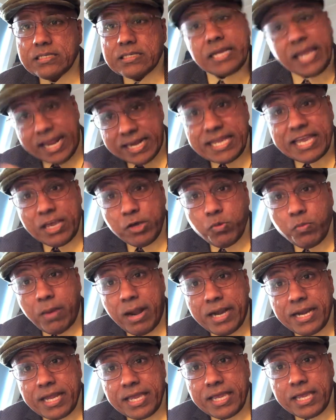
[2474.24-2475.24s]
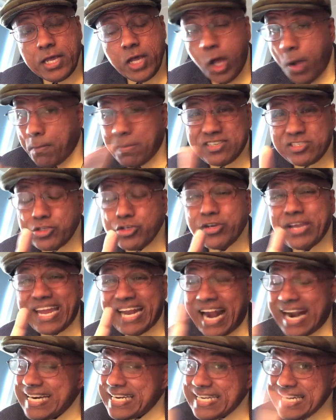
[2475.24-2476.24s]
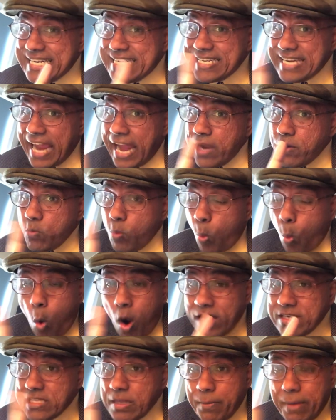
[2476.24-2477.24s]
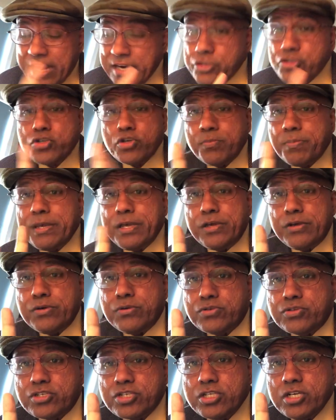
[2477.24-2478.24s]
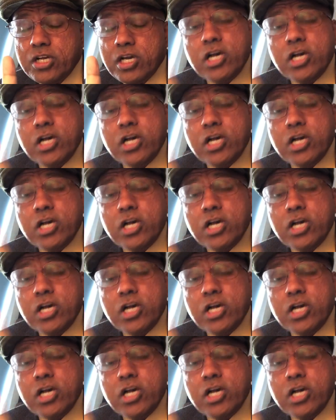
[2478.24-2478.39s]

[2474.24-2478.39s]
can give money, but you cannot dictate what the money should be used.